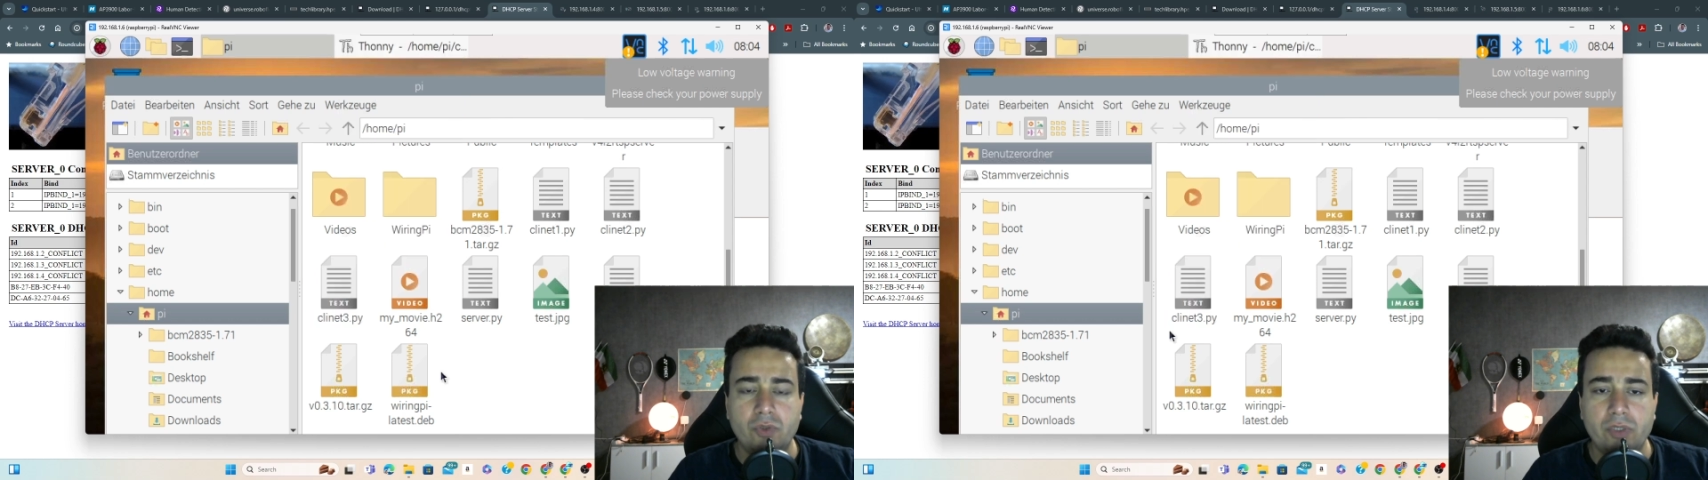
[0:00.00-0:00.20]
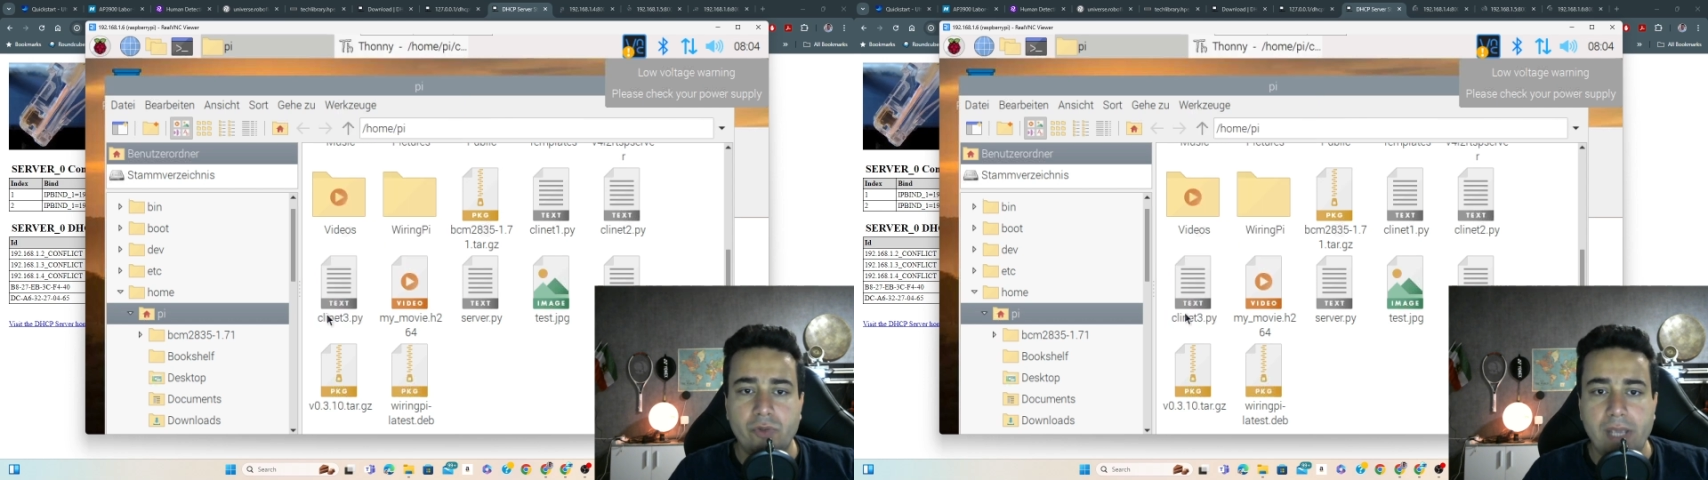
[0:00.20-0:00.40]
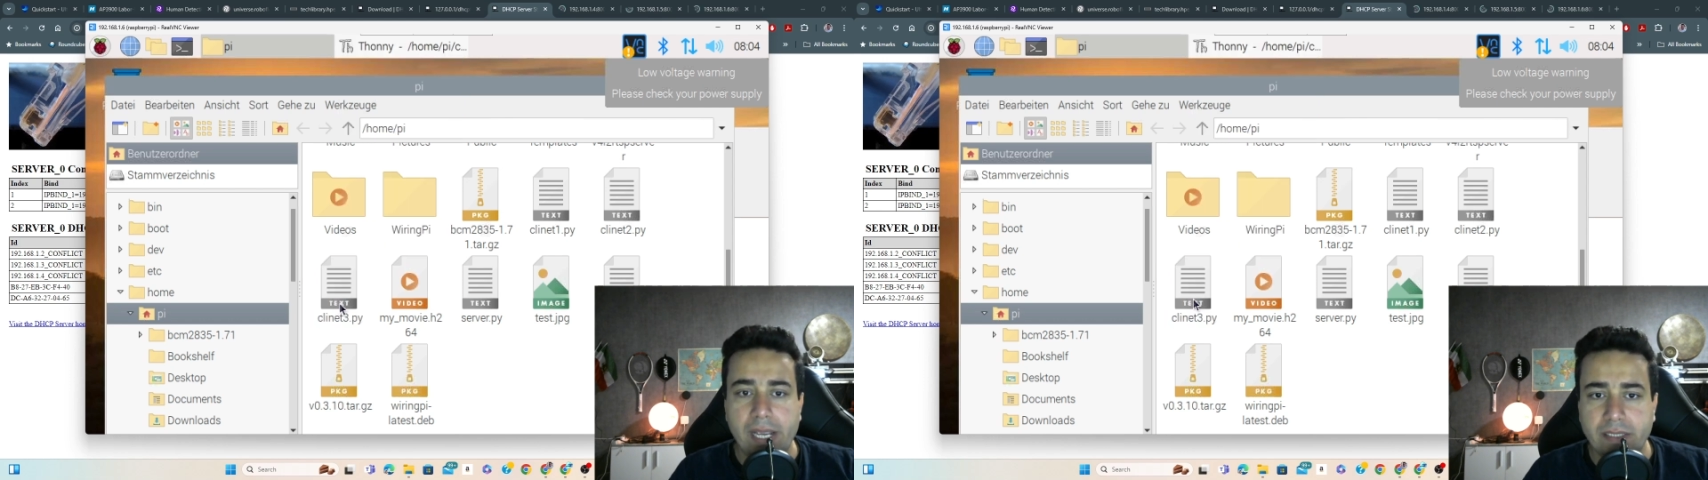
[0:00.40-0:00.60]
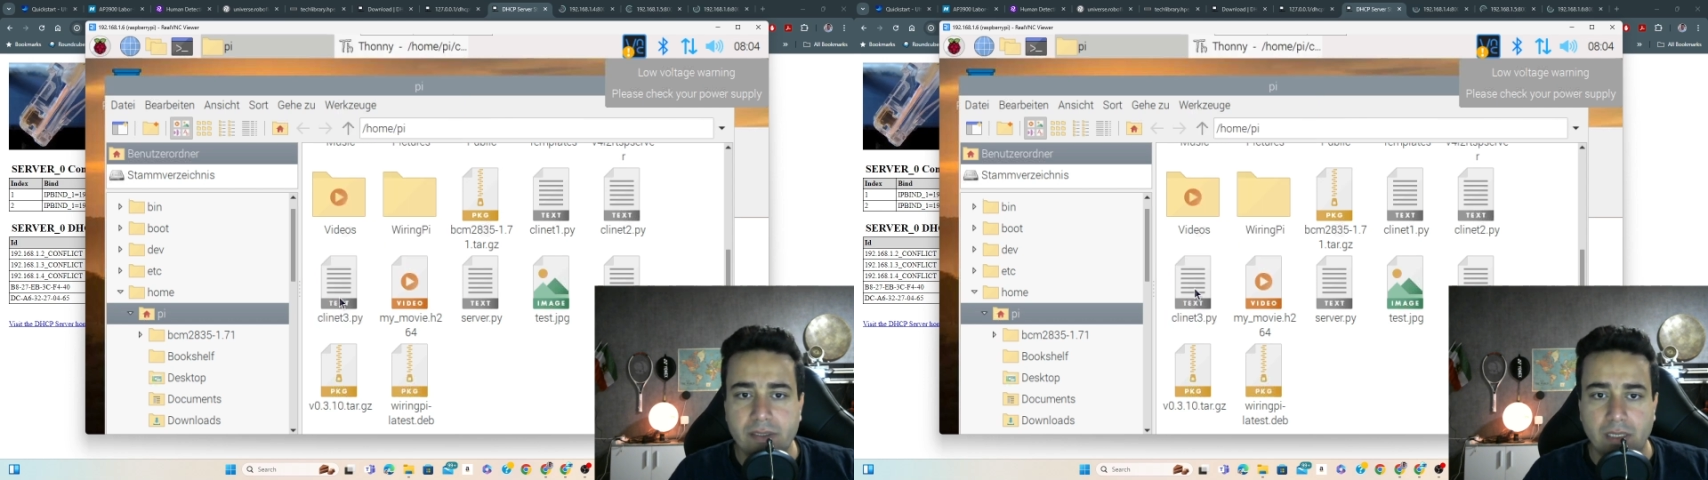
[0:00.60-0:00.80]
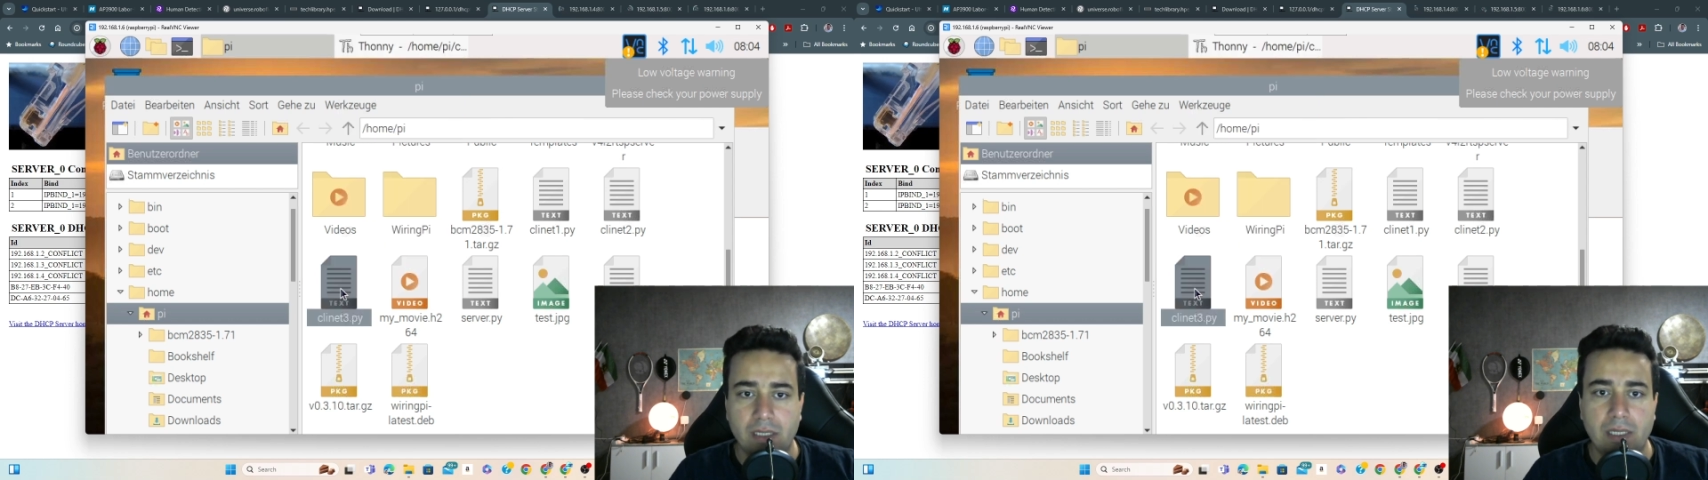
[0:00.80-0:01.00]
create
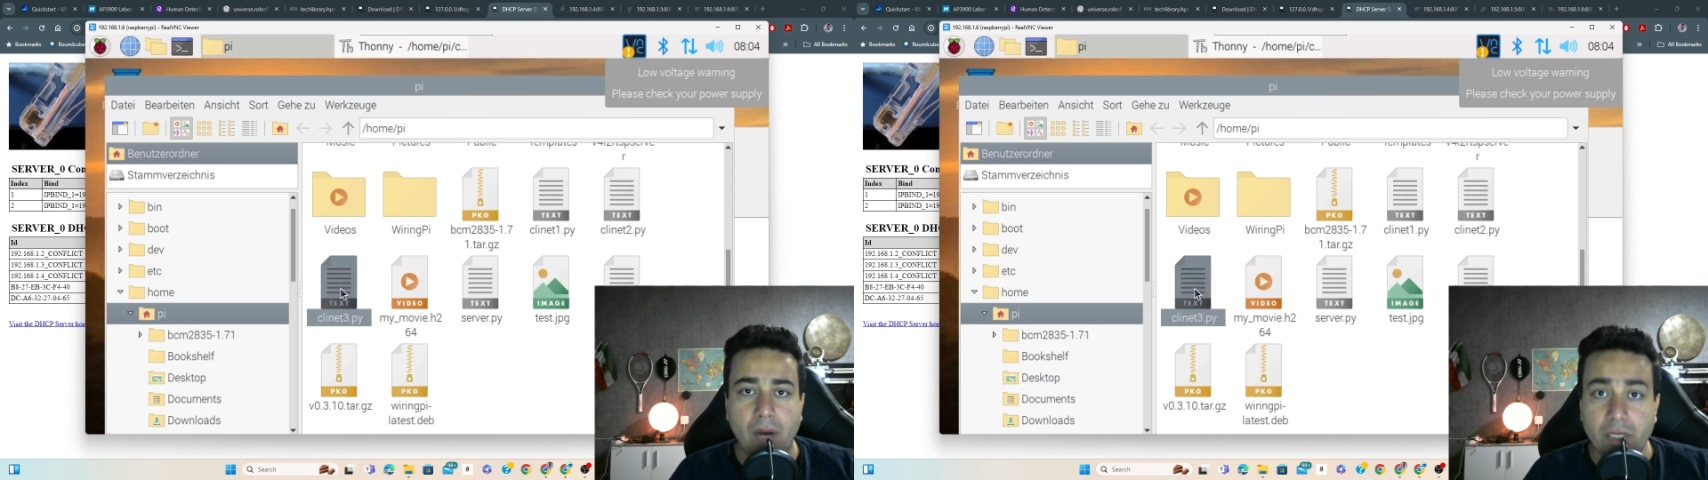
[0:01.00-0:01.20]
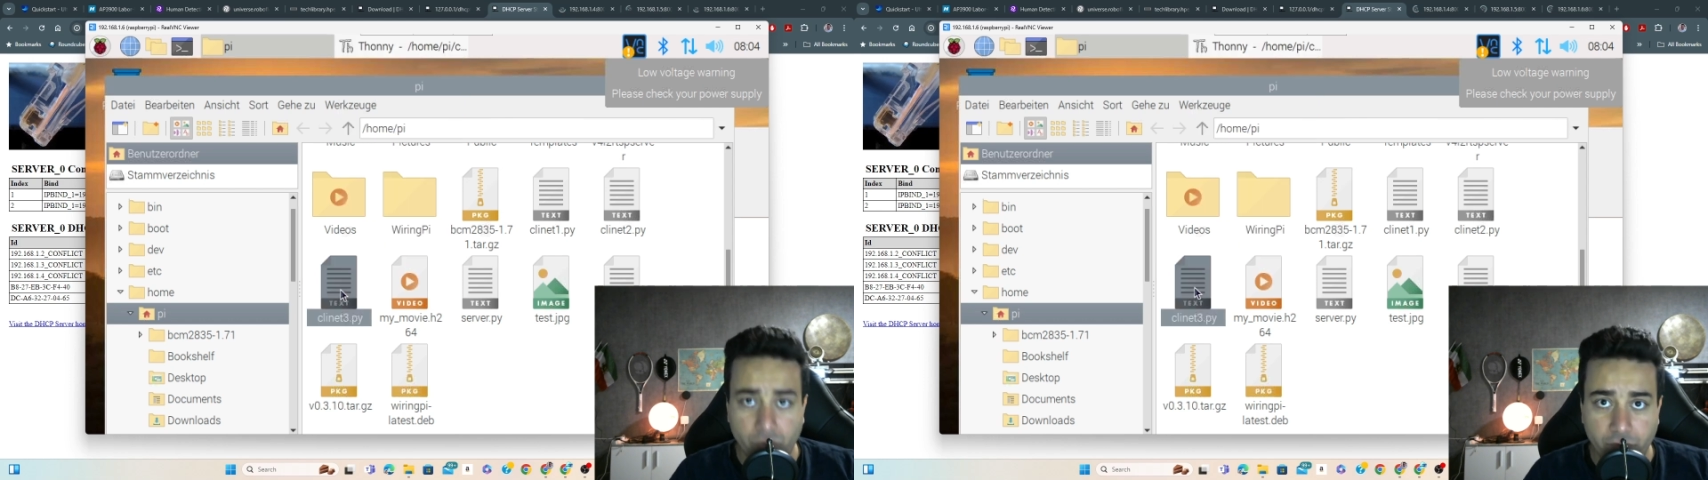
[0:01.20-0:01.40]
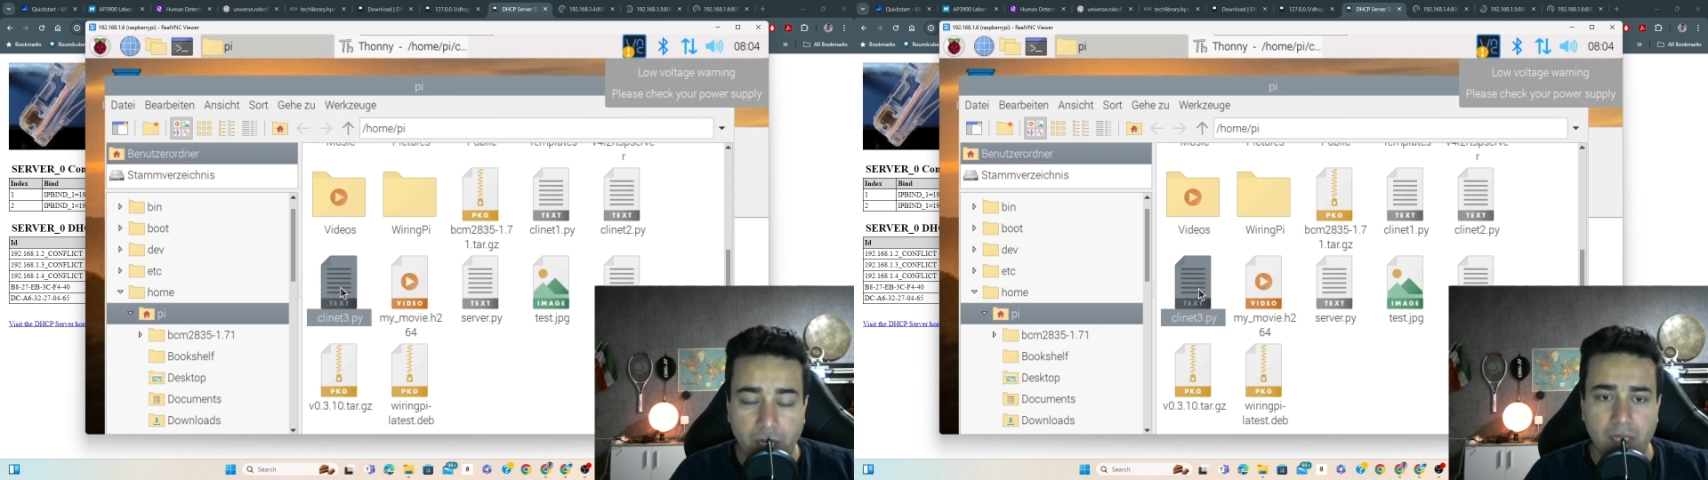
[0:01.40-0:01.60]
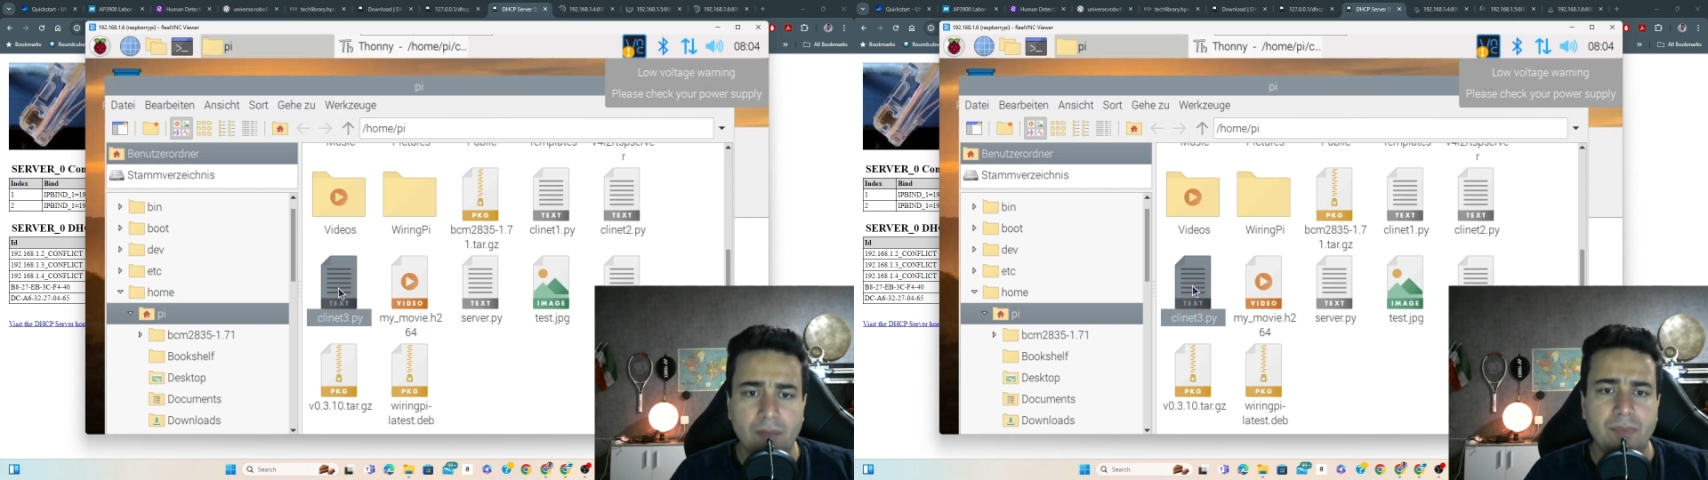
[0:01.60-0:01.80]
a Python file,